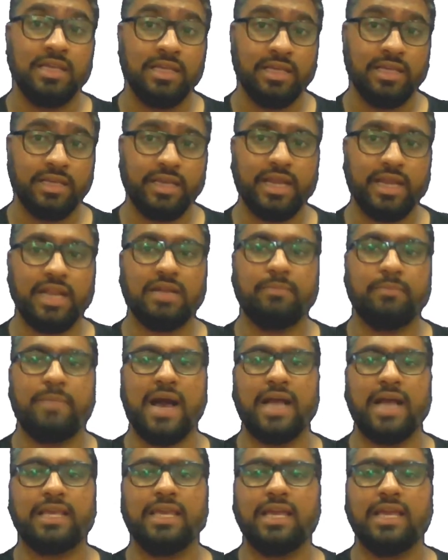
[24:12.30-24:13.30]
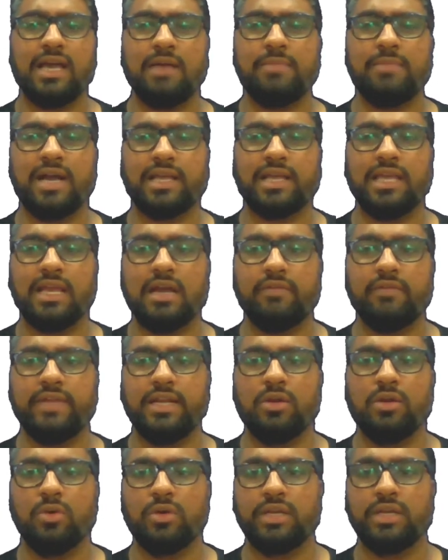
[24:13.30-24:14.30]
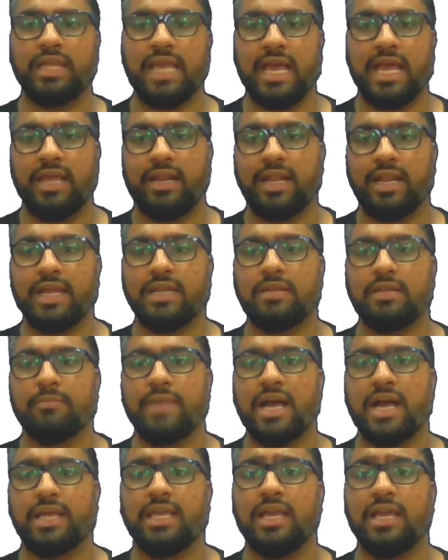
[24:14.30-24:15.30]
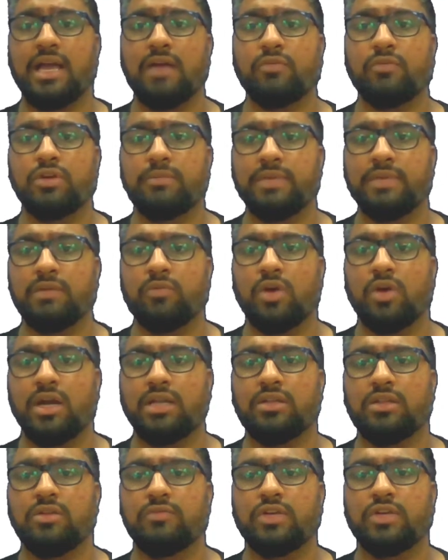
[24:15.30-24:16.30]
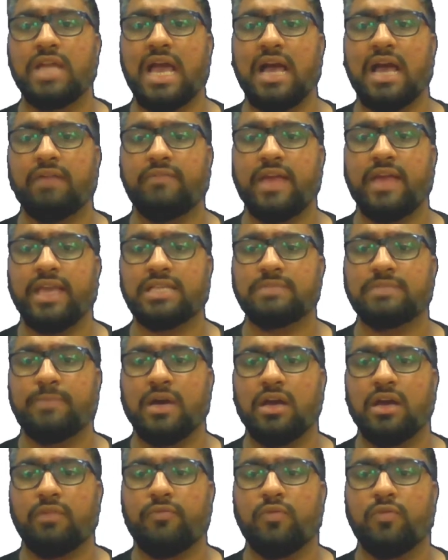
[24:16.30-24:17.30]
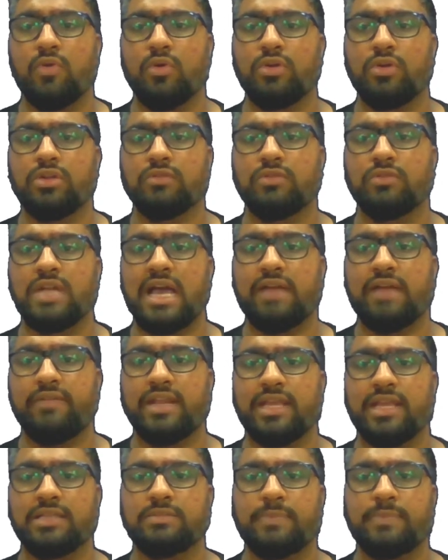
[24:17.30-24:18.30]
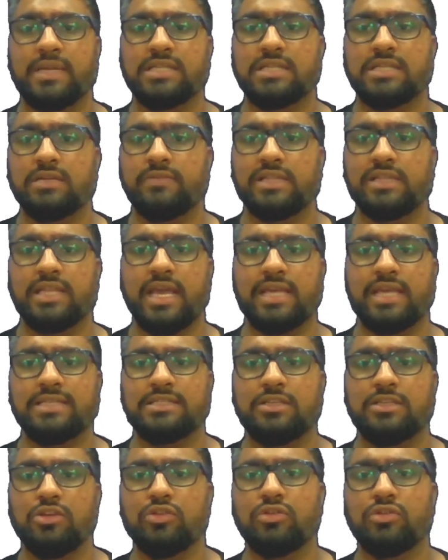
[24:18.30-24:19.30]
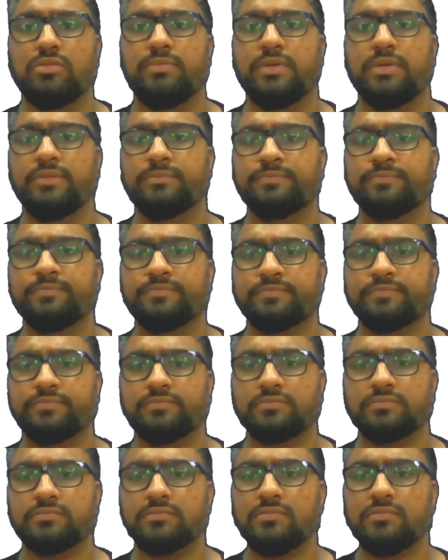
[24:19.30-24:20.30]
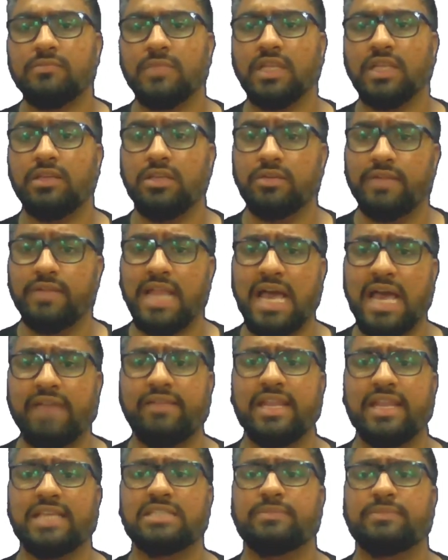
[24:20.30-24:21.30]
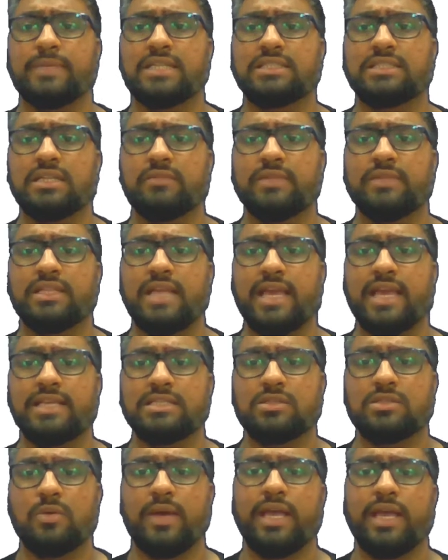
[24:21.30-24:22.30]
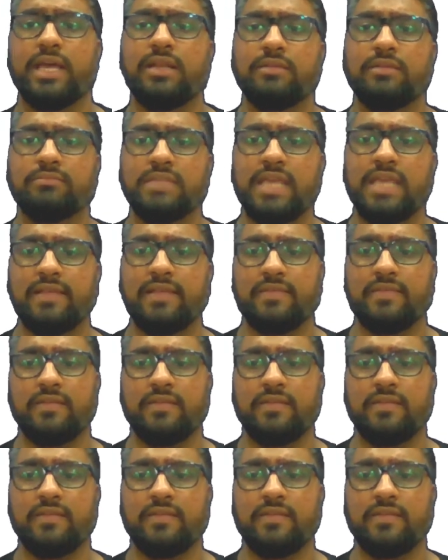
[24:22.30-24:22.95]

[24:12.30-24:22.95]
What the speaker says: Correct. Baki ka we don't care, right? Baki ka would be what? You would have x power 4, you would have an expression with x cube. You will have an expression with x square. Yes.